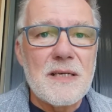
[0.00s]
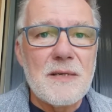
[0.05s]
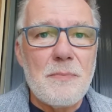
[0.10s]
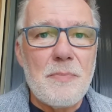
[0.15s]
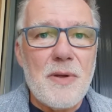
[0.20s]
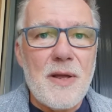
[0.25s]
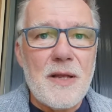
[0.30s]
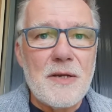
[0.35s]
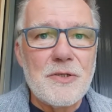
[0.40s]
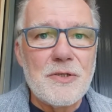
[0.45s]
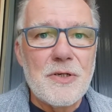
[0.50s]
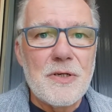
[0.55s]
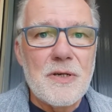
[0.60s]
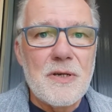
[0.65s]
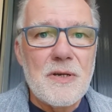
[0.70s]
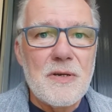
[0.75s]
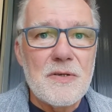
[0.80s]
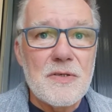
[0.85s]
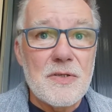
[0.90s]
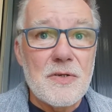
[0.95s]
page
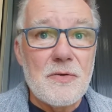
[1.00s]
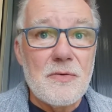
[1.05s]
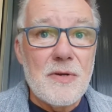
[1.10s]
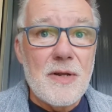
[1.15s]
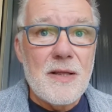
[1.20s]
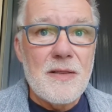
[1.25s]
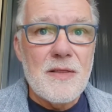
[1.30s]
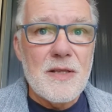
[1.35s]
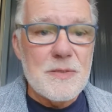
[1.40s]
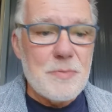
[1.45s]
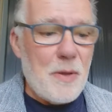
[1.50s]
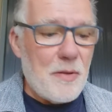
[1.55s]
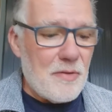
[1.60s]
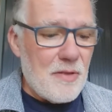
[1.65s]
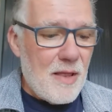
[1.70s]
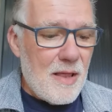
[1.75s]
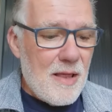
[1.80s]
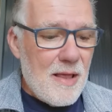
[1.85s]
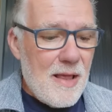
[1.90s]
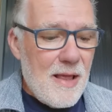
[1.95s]
story this month.
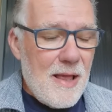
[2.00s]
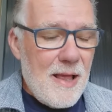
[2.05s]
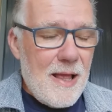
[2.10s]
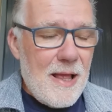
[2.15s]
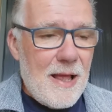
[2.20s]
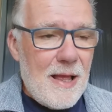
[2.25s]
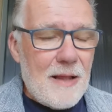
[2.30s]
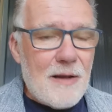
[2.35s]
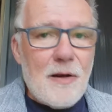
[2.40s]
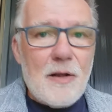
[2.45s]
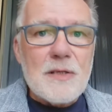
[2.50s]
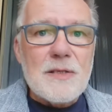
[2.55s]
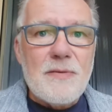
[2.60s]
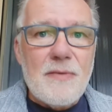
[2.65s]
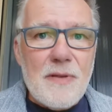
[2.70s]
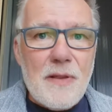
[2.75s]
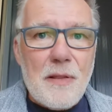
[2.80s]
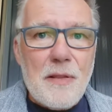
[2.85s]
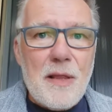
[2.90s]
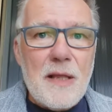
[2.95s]
Lots of
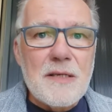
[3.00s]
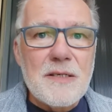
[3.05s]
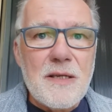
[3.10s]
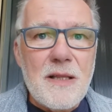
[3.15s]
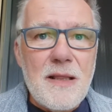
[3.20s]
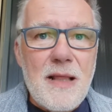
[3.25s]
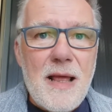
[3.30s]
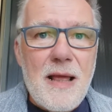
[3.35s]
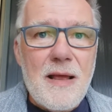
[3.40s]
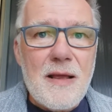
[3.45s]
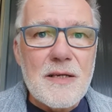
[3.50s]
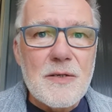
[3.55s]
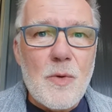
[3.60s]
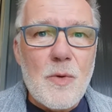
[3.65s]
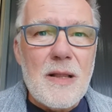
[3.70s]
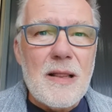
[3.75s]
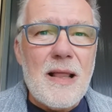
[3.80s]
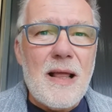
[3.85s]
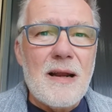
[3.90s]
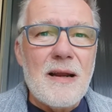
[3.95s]
other things in there as
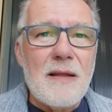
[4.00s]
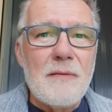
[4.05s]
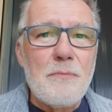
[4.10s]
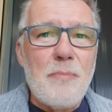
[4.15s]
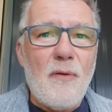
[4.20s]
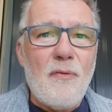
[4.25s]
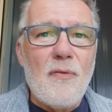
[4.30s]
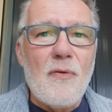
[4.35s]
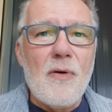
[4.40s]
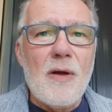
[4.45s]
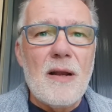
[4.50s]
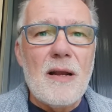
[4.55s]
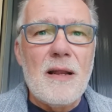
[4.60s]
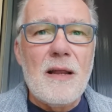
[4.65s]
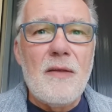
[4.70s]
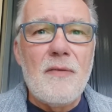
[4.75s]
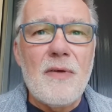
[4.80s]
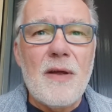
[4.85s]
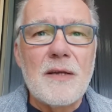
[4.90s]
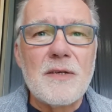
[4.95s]
well. And before I
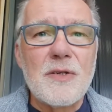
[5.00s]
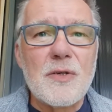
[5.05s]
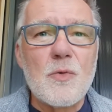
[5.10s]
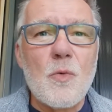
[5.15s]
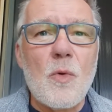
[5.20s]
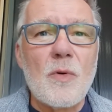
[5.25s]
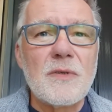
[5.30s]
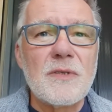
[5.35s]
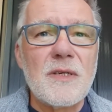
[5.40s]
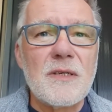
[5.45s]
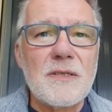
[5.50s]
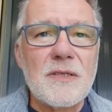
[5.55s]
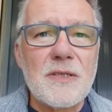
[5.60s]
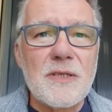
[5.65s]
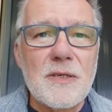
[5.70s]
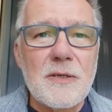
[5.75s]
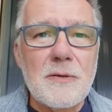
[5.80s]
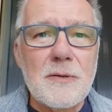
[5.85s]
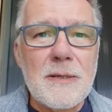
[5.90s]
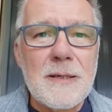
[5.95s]
leave, I just wanted
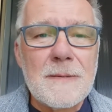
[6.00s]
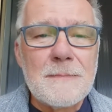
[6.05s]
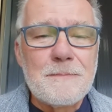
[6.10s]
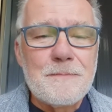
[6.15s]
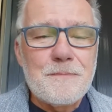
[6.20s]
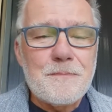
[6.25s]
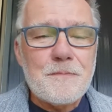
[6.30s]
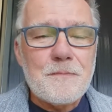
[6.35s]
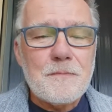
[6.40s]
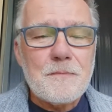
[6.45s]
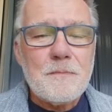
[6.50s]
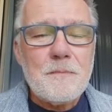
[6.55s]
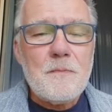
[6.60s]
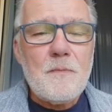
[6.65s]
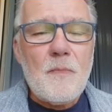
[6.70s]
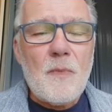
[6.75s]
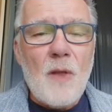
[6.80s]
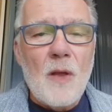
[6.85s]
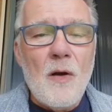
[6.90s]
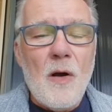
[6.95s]
to
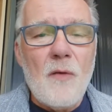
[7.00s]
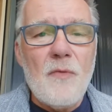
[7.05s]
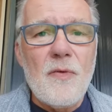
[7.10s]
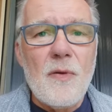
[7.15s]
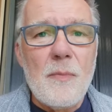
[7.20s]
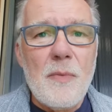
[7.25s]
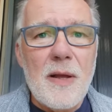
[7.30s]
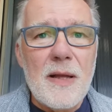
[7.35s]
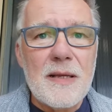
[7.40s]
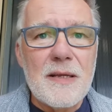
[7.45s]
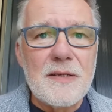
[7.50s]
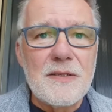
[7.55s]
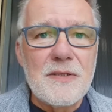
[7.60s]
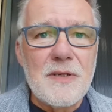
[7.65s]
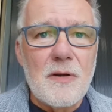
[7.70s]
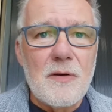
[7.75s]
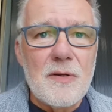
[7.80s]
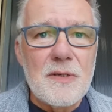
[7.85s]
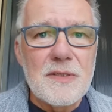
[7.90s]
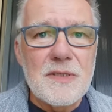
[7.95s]
offer my
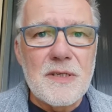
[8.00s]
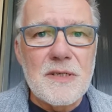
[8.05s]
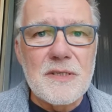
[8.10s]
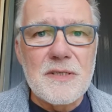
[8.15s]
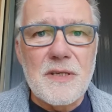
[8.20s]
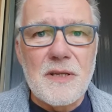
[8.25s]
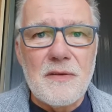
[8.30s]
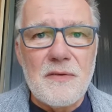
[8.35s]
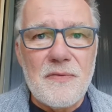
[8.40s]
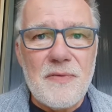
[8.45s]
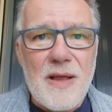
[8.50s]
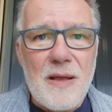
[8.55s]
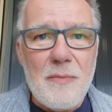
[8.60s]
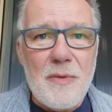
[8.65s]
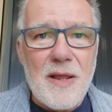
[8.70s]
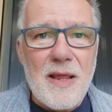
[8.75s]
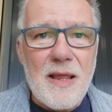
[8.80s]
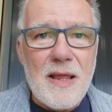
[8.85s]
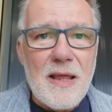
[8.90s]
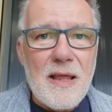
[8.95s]
condolences to the
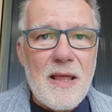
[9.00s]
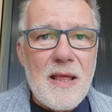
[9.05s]
family